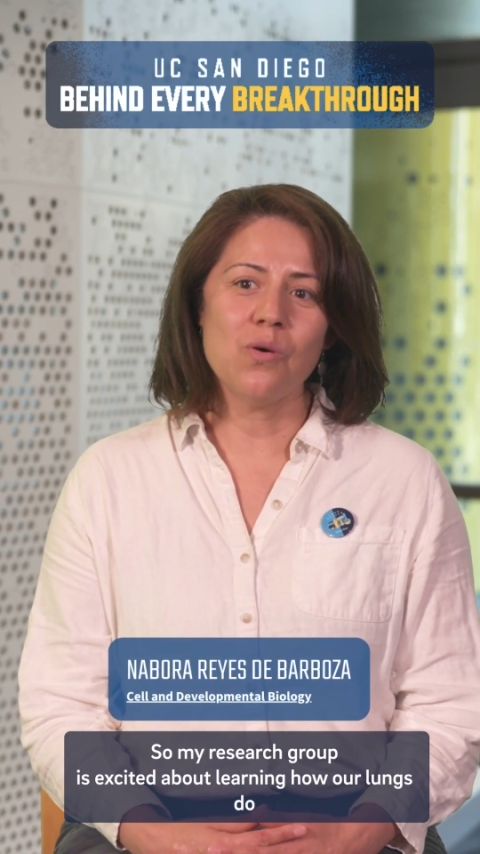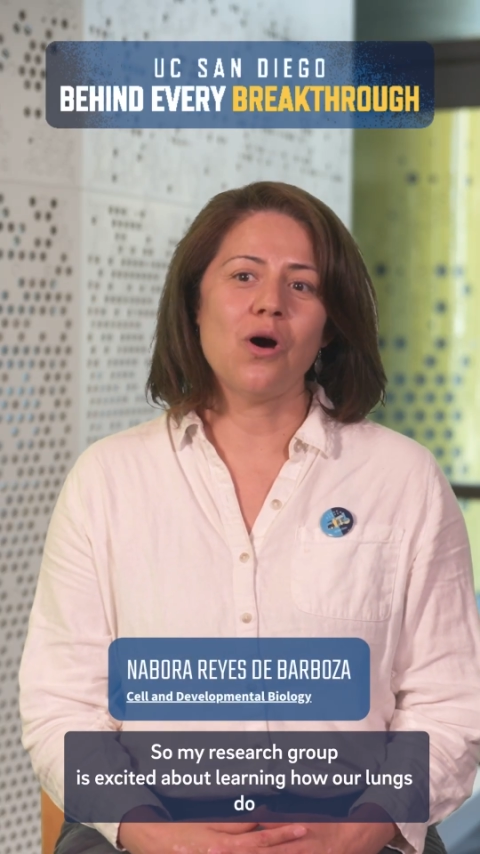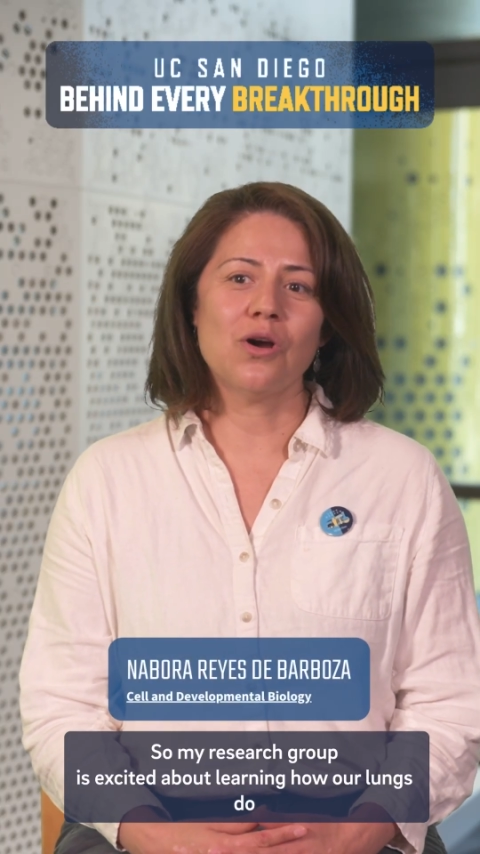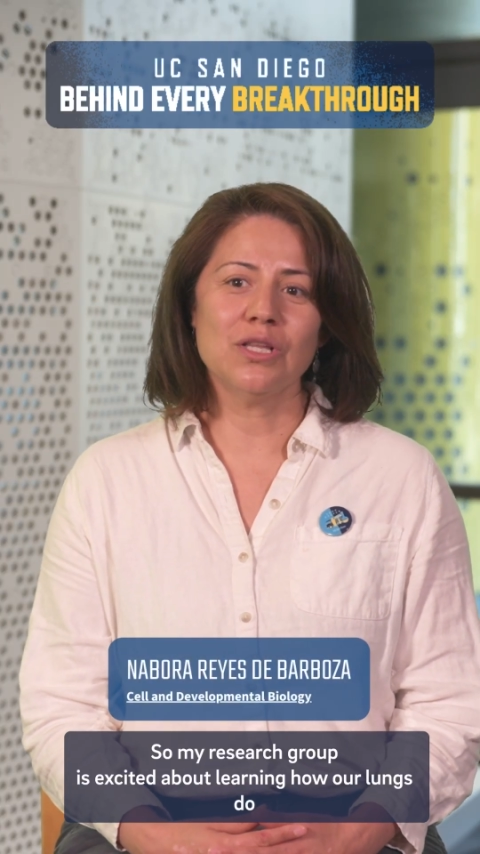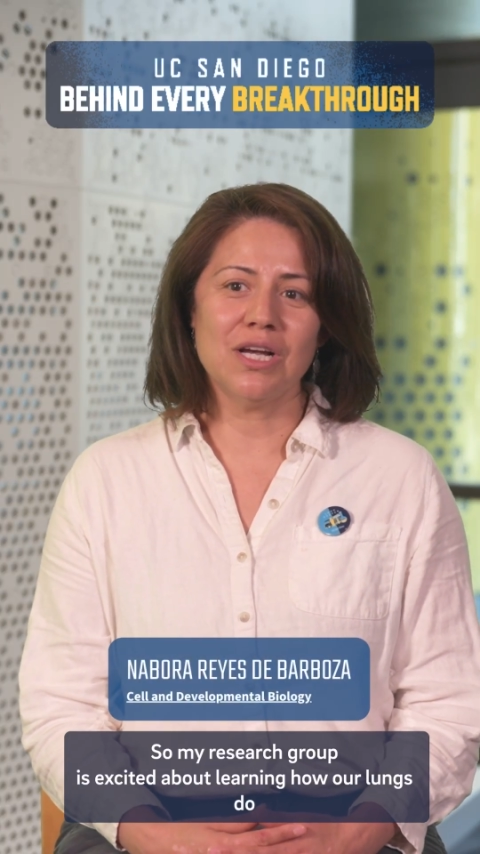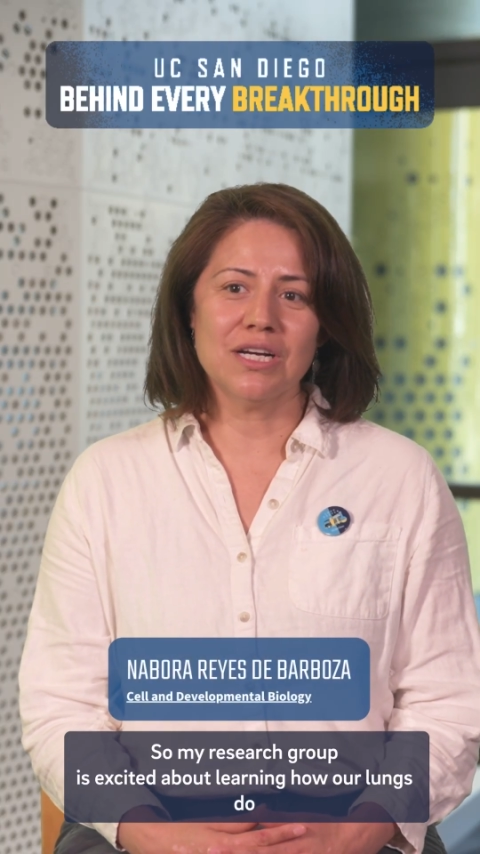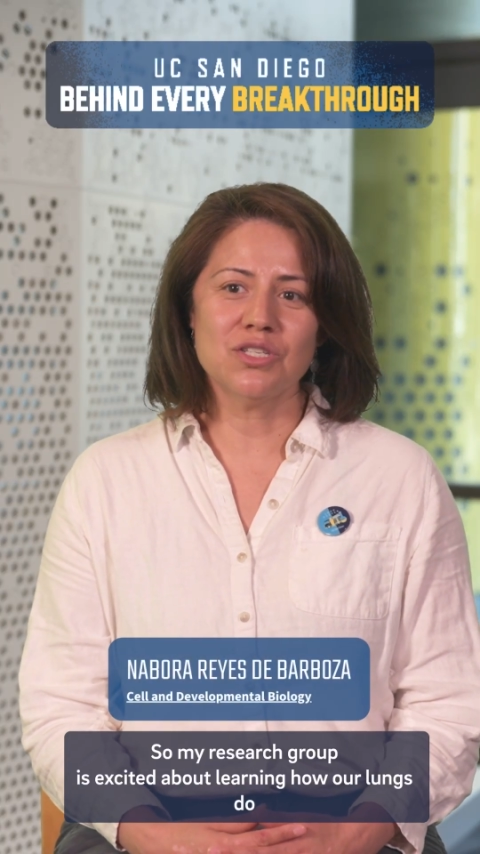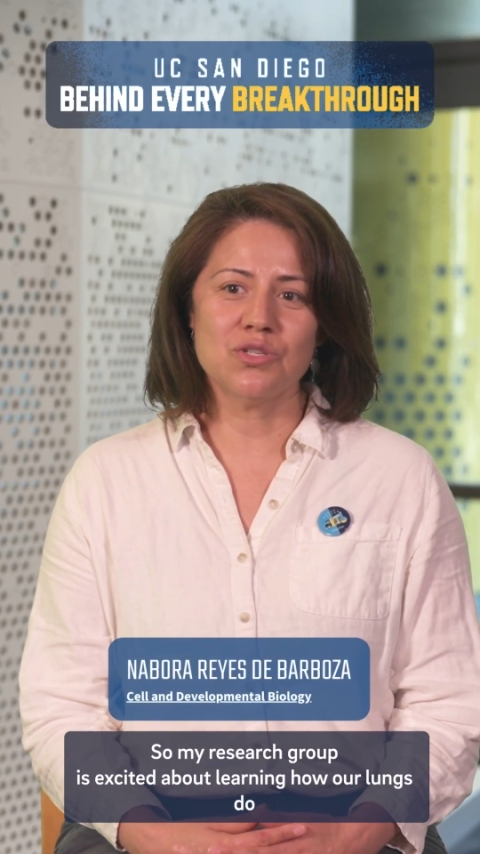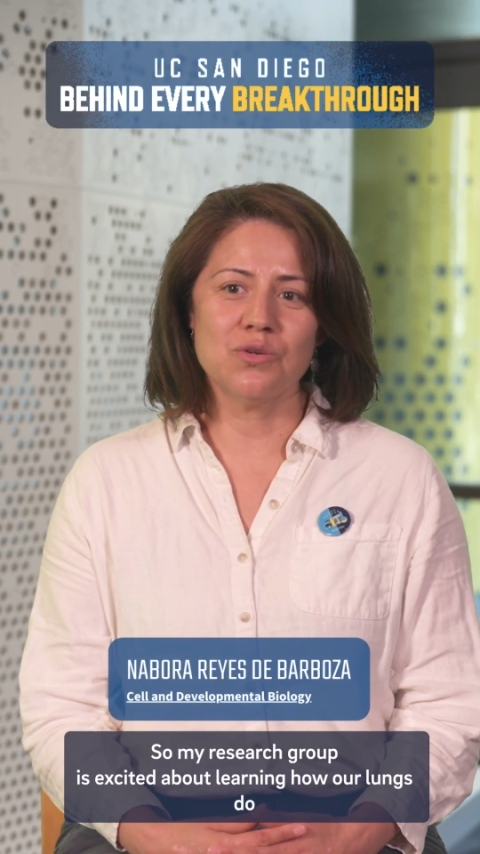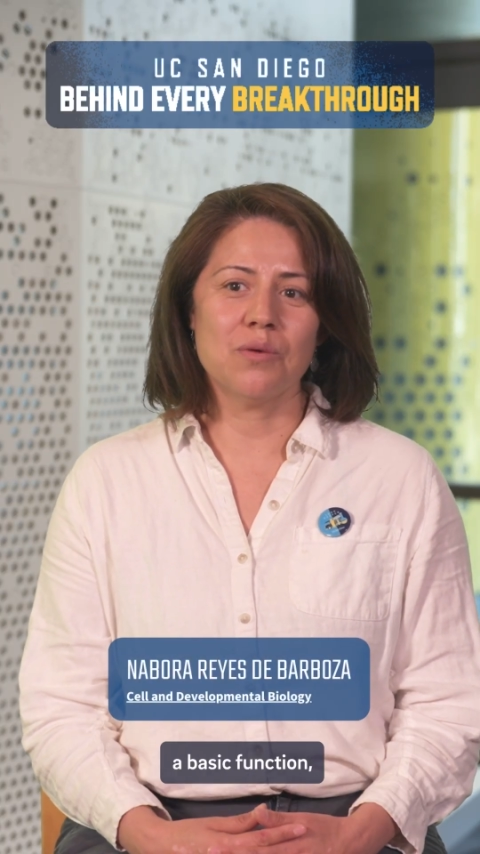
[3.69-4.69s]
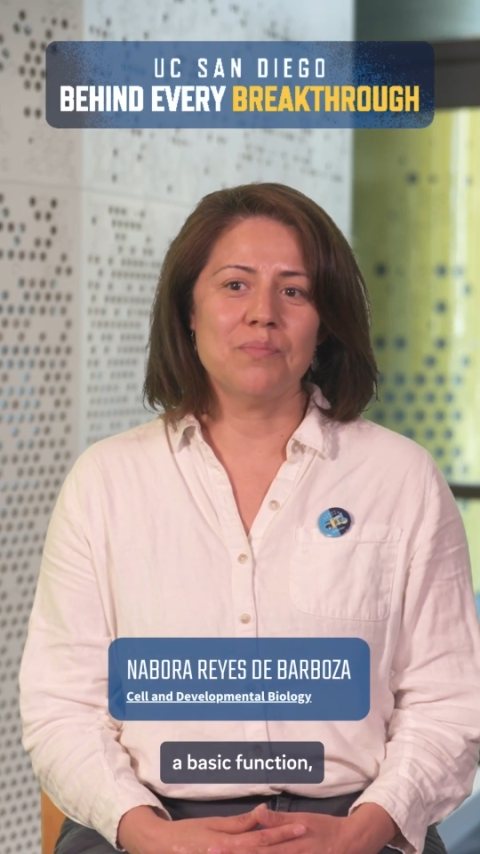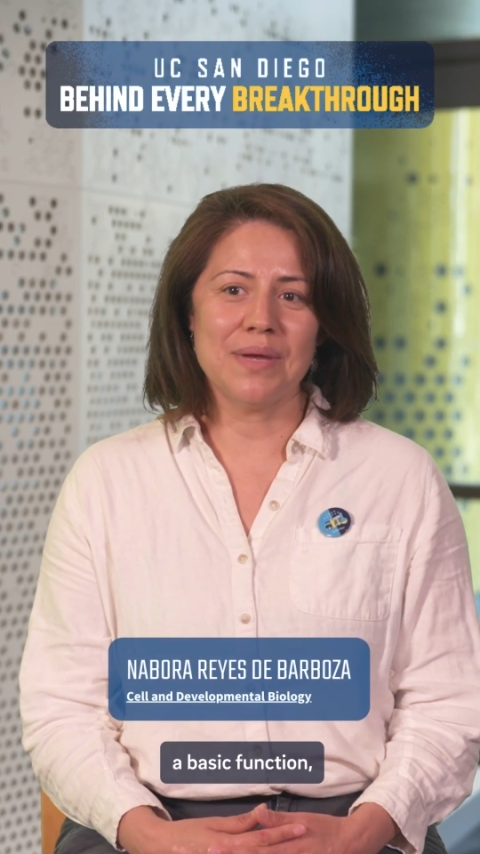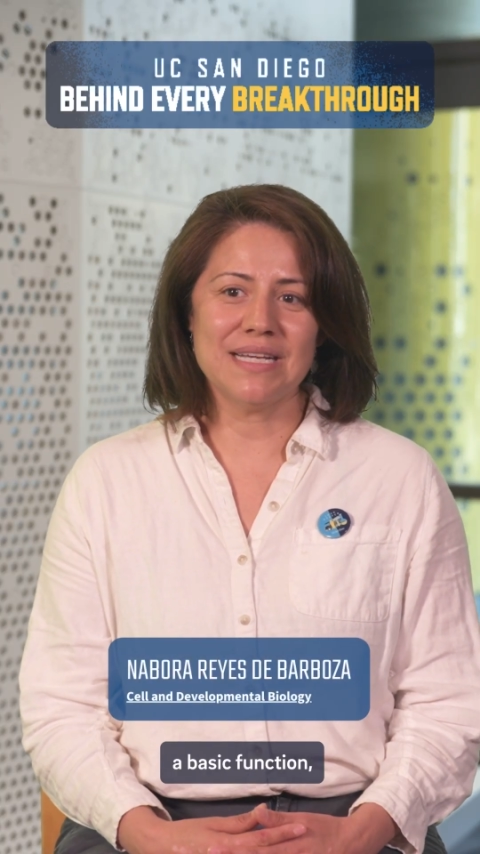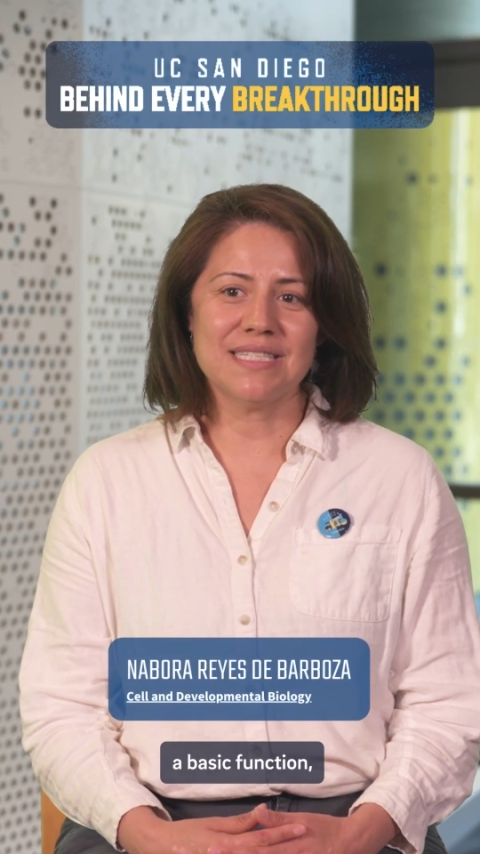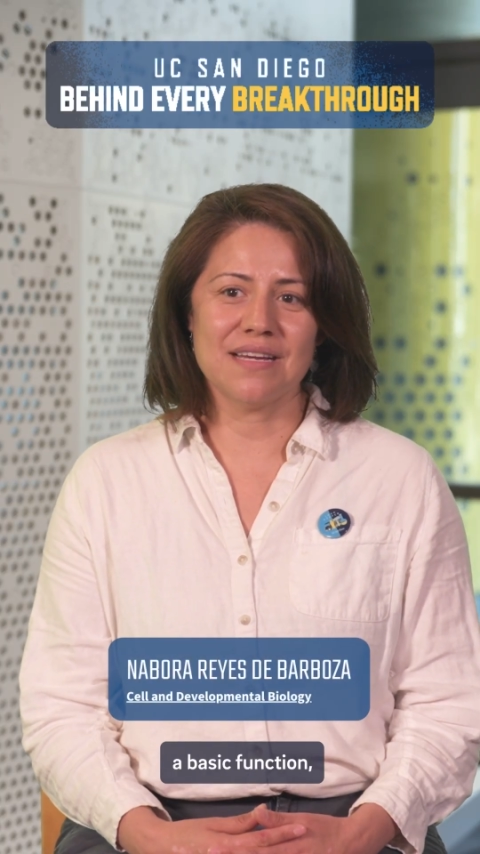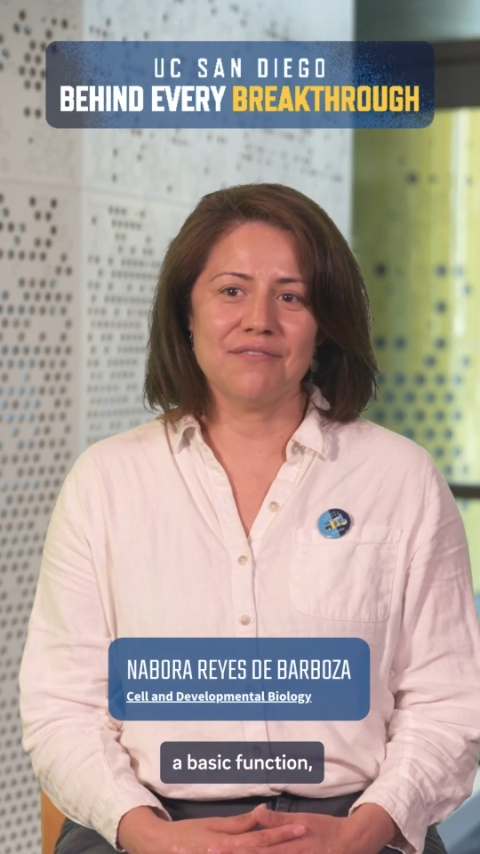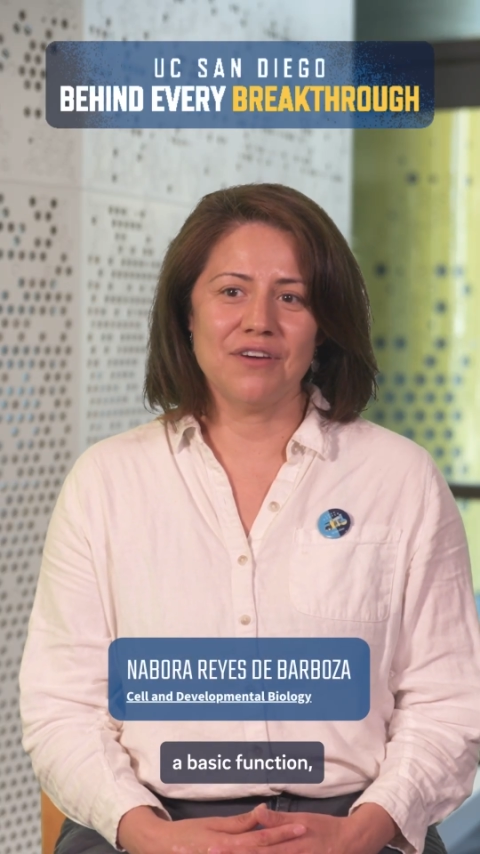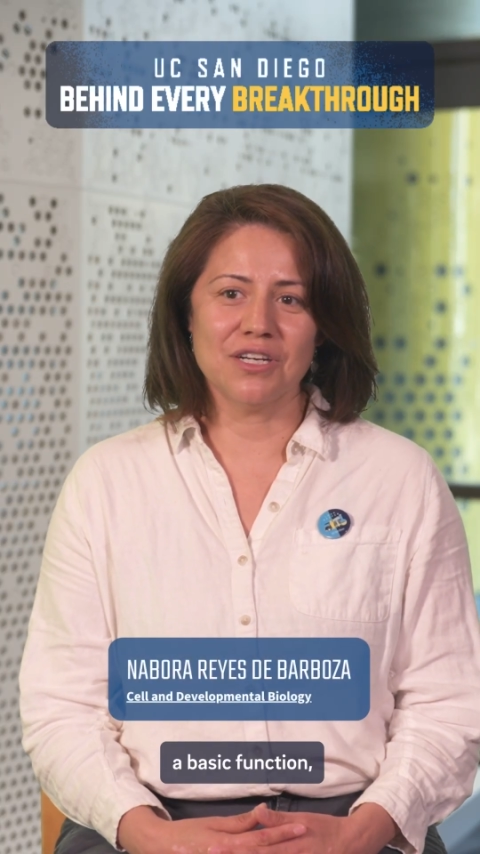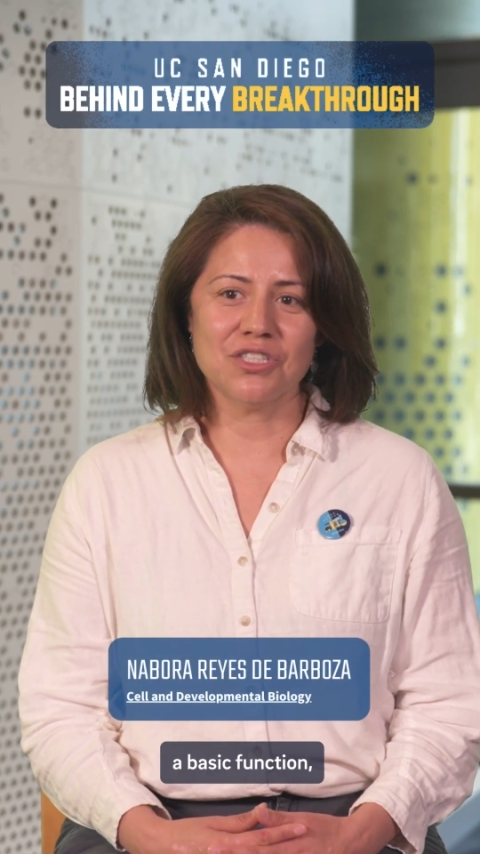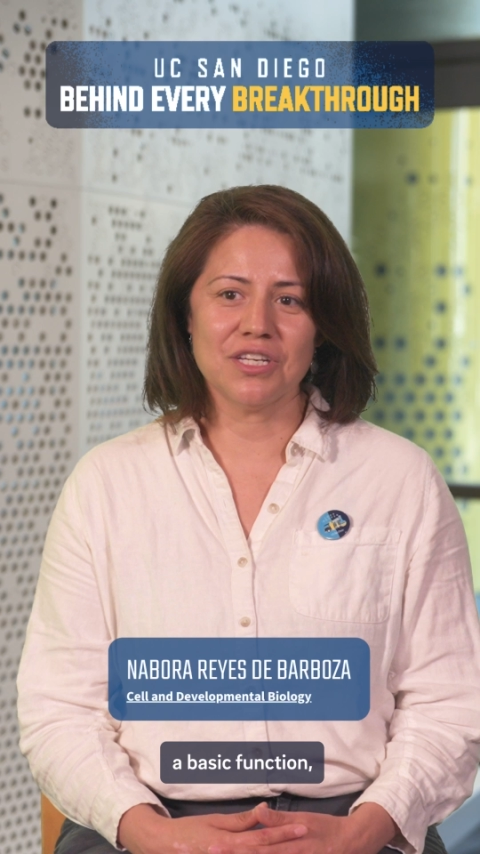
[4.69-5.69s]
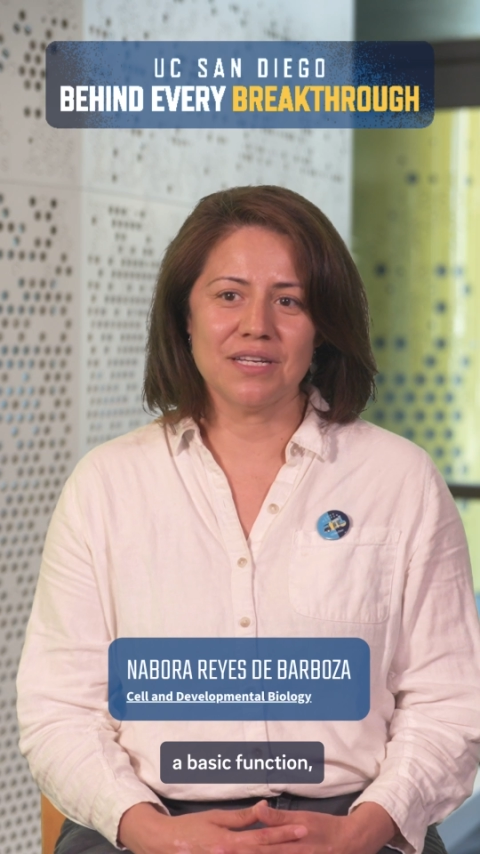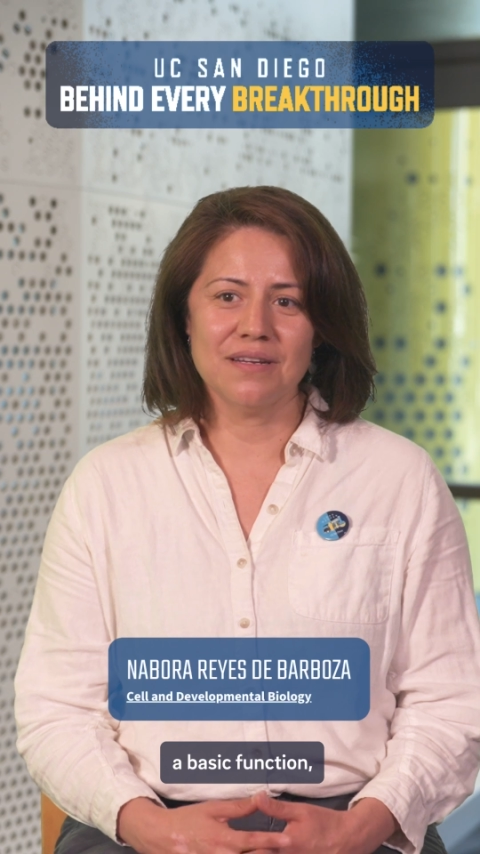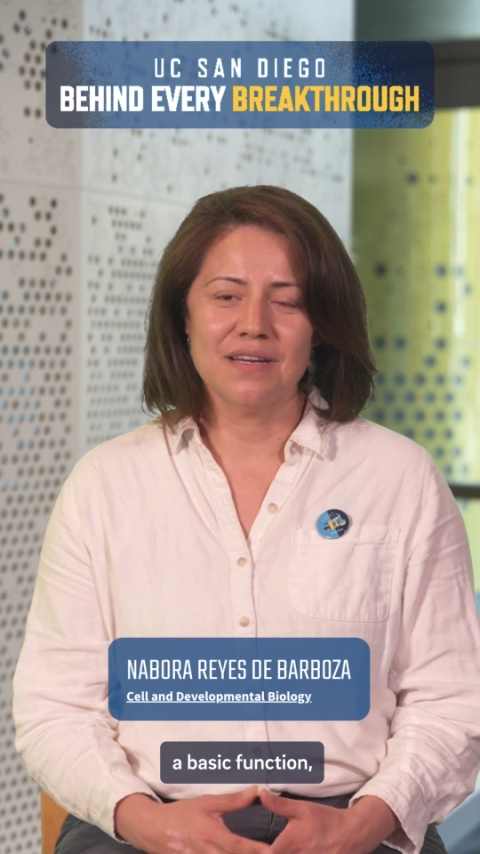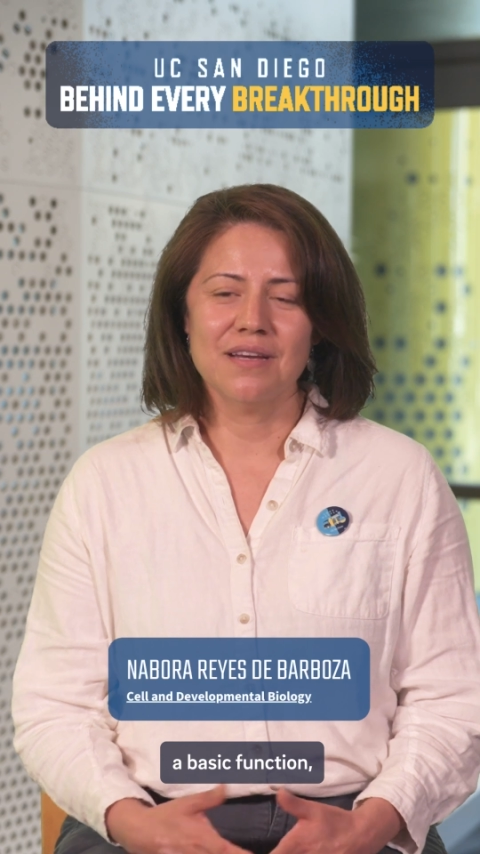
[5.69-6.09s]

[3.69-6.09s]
our lungs do a basic function.